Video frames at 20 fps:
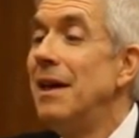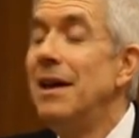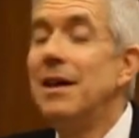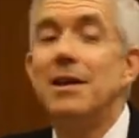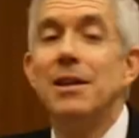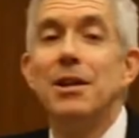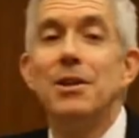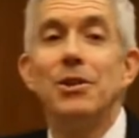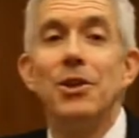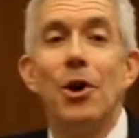
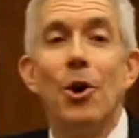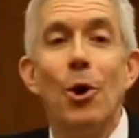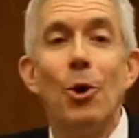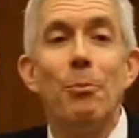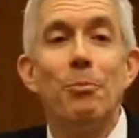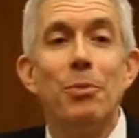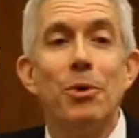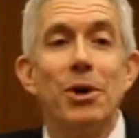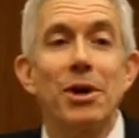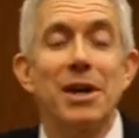In the
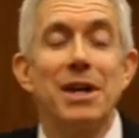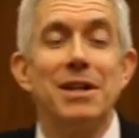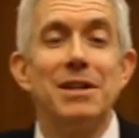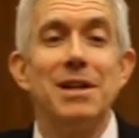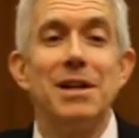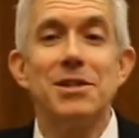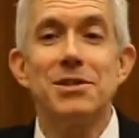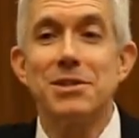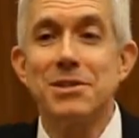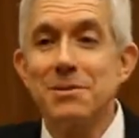whole book, he
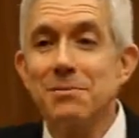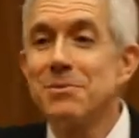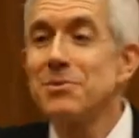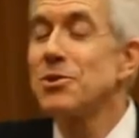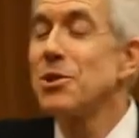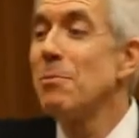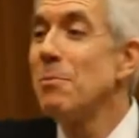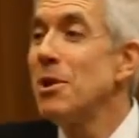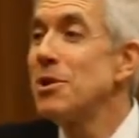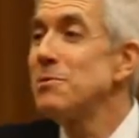doesn't
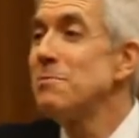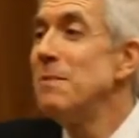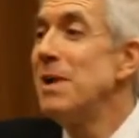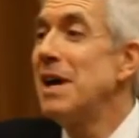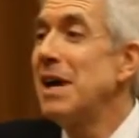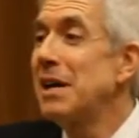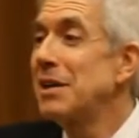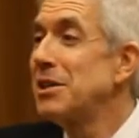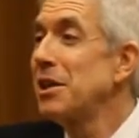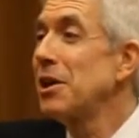so much
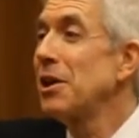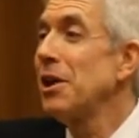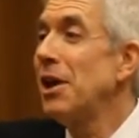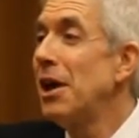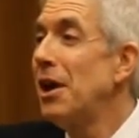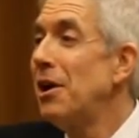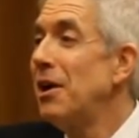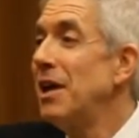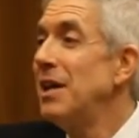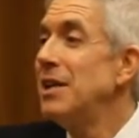
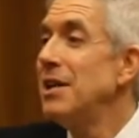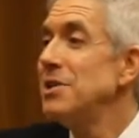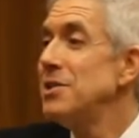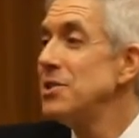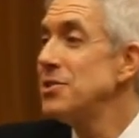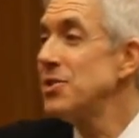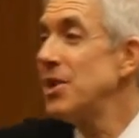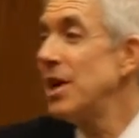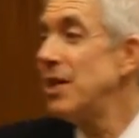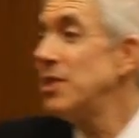declare, he
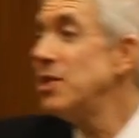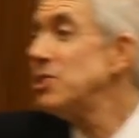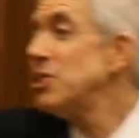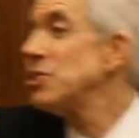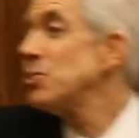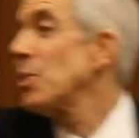doesn't say, this